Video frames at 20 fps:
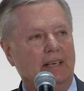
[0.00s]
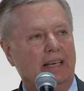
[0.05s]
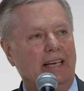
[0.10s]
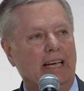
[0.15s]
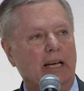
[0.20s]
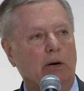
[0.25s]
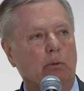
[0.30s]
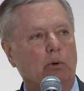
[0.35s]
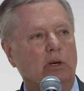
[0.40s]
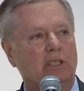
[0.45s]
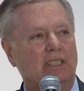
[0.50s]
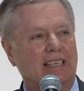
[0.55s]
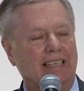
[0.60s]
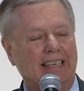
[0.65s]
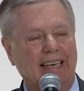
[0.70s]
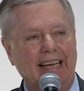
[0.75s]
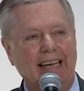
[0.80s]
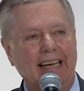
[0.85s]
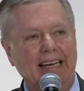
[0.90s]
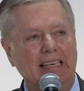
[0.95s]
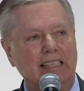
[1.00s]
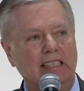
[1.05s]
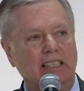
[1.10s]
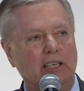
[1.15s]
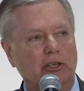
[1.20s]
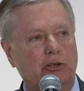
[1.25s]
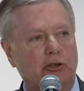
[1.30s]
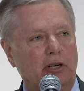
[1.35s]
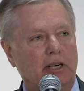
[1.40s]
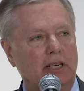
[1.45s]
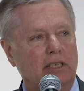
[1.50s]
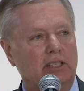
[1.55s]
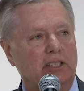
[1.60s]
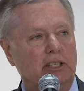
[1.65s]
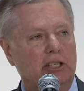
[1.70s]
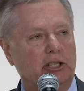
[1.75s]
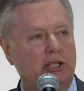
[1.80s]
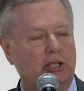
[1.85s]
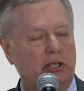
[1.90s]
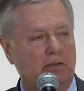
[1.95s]
It was an easy
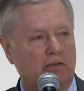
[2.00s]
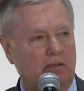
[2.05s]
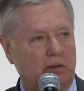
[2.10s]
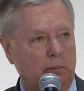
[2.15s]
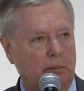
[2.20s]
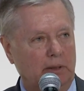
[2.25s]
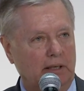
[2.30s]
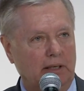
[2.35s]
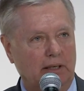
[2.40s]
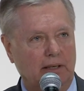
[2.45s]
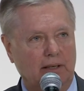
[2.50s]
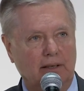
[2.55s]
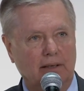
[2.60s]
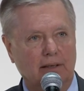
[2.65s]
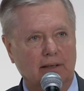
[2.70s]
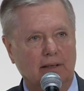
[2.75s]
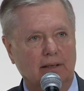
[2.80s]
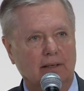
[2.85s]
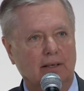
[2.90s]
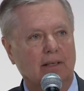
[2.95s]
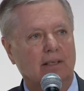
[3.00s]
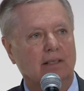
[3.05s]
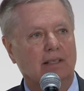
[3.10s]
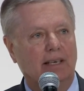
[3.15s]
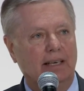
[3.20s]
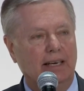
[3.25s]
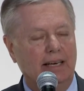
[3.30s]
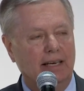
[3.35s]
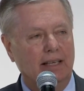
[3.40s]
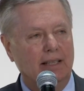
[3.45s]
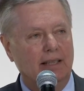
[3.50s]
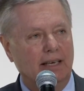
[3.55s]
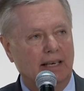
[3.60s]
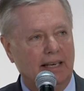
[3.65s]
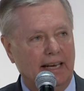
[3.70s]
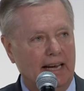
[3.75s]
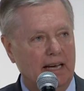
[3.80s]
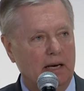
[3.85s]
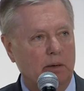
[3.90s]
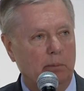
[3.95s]
transition for me to end the
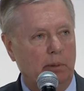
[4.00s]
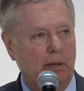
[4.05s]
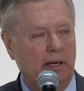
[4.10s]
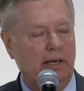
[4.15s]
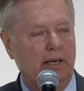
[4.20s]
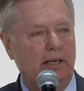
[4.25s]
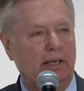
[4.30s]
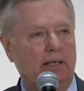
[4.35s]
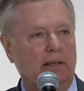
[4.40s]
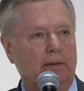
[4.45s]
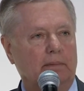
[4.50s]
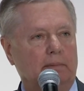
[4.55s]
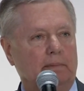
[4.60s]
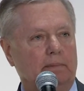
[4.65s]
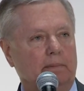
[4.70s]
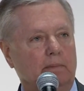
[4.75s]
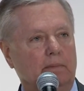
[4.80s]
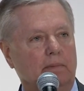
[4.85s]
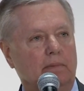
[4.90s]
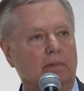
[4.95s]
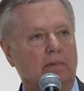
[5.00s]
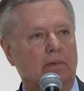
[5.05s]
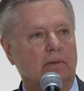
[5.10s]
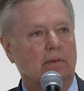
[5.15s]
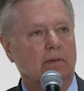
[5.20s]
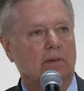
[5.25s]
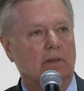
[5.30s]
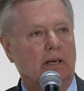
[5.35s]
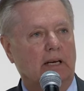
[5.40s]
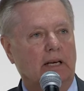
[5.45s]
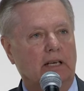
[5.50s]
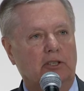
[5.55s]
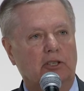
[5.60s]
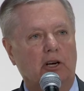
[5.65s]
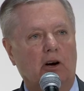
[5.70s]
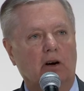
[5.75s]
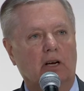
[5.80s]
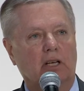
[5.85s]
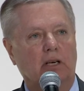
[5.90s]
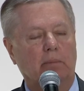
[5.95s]
campaign and
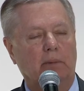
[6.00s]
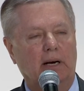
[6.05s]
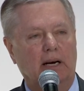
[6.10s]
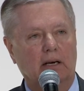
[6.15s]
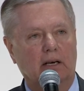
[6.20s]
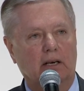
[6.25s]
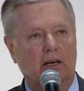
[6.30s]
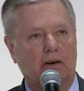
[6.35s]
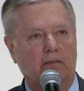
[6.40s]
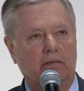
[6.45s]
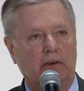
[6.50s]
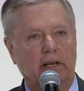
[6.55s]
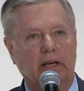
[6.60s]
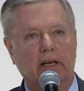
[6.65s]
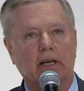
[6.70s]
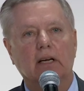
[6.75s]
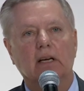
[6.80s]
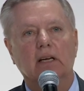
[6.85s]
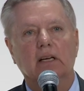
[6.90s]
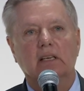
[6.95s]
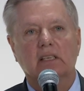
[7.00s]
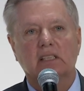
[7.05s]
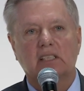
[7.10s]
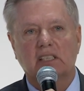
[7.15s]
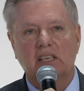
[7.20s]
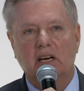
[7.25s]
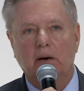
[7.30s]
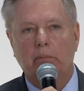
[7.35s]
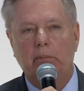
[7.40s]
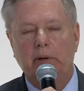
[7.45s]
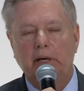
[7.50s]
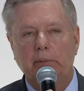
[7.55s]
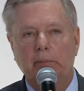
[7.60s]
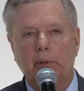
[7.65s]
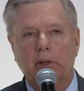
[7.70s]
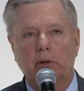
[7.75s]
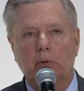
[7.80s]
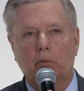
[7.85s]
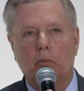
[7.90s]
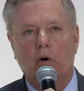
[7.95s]
talking about governing. Some
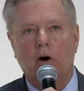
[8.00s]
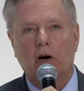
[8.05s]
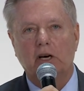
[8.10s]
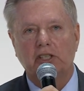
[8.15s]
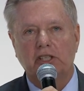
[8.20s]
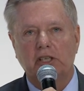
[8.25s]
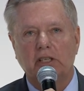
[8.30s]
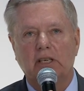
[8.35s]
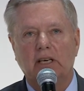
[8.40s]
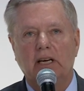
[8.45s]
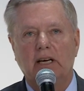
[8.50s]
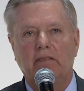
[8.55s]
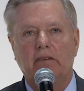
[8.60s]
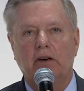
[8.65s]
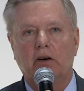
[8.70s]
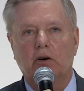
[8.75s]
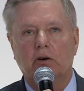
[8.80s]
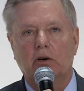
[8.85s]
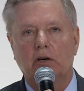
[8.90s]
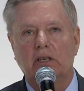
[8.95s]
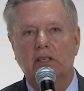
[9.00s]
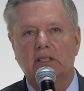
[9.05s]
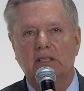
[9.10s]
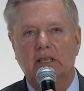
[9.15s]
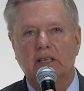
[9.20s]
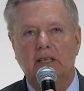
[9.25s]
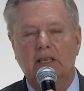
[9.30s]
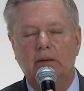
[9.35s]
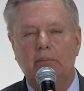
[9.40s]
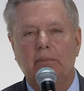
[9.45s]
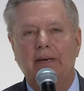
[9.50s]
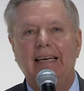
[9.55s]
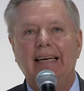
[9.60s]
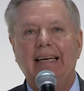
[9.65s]
people in Washington have a hard time